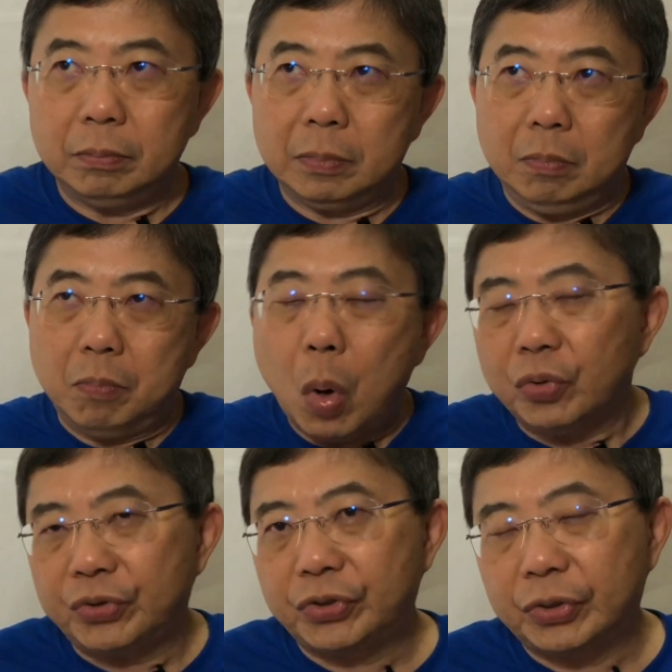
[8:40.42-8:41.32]

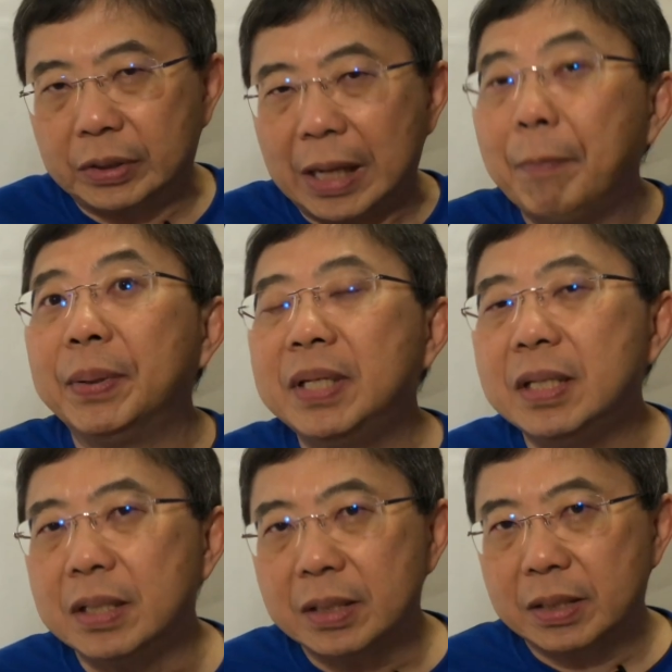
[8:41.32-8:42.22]
Most
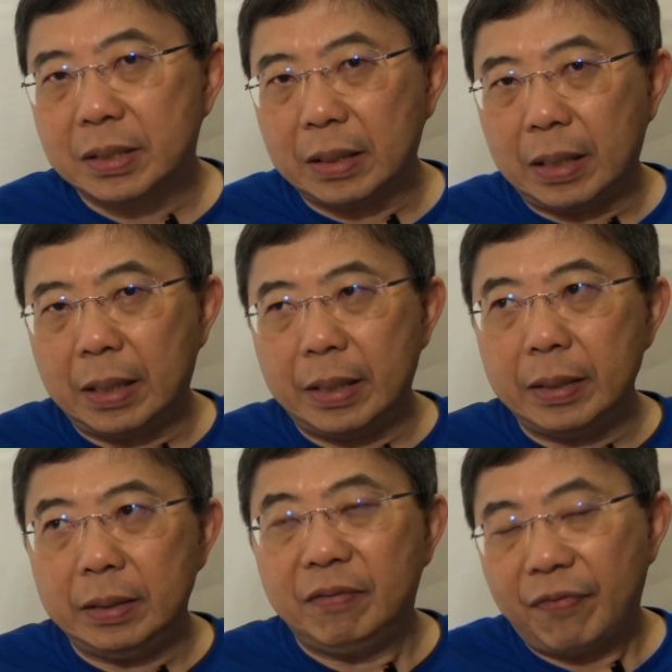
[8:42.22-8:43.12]
companies,
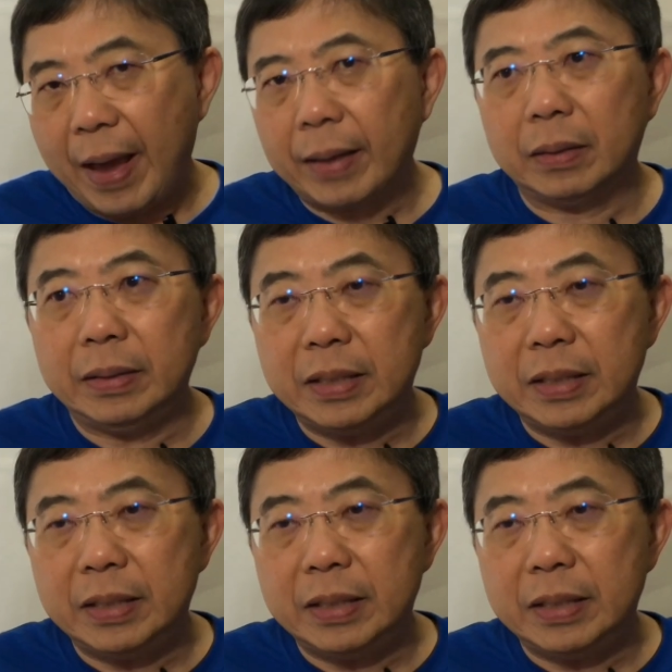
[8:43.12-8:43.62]
in fact,